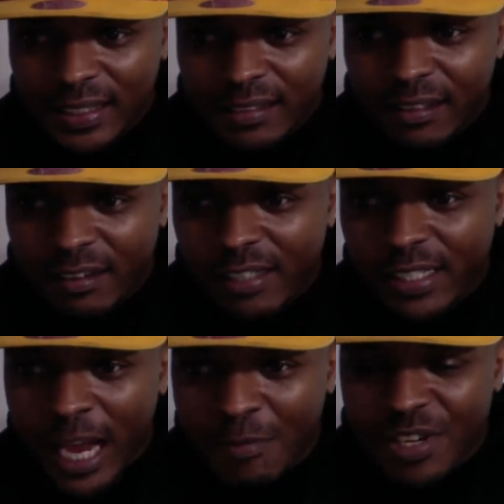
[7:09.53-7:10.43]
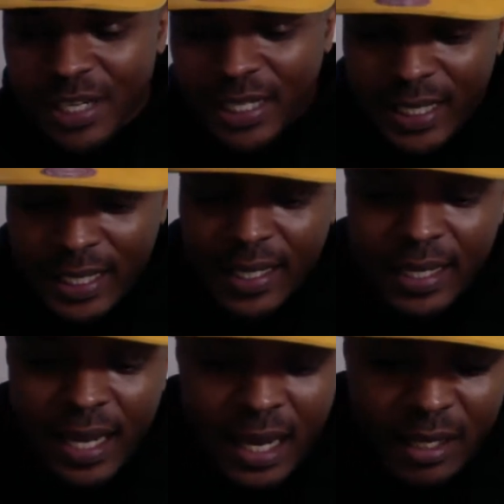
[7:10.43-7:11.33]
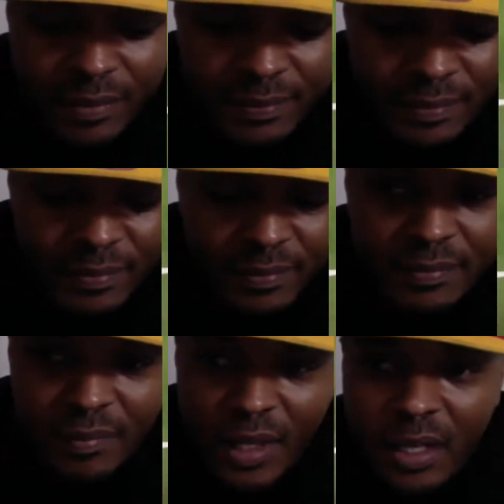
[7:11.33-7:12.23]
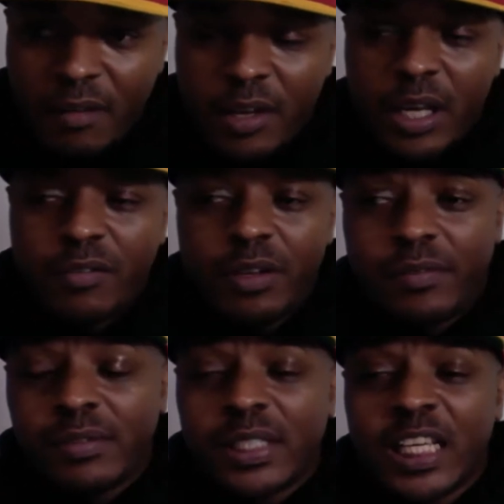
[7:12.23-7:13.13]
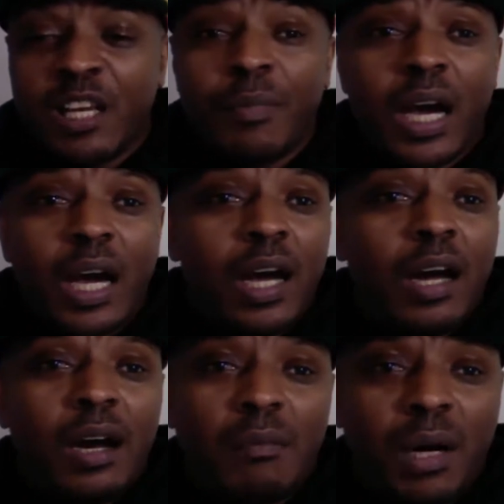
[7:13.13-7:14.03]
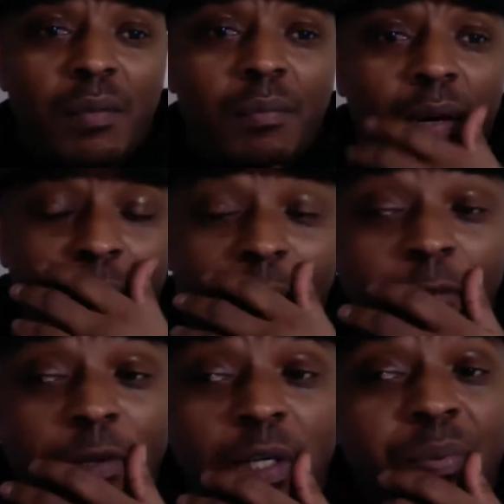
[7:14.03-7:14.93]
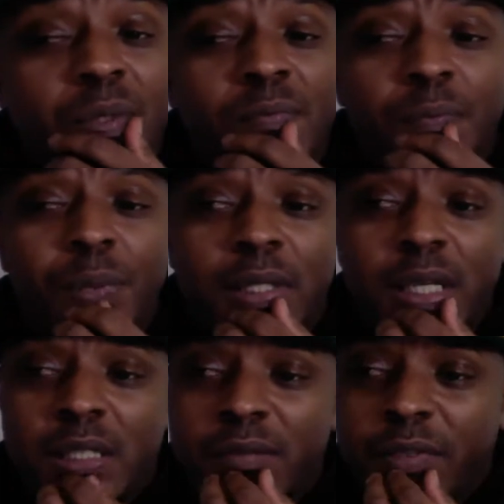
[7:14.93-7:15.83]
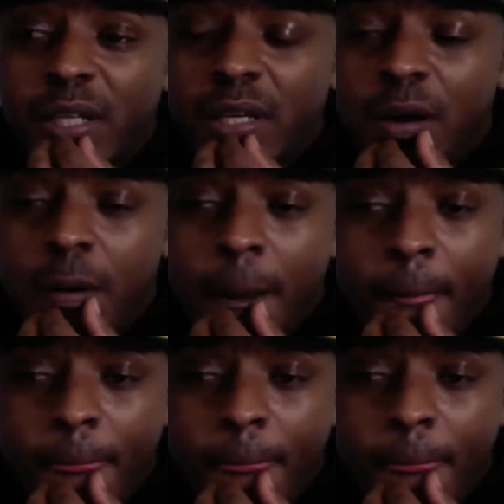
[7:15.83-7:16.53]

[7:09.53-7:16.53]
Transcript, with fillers: Interception. Hey, if you seen my preview and prediction video,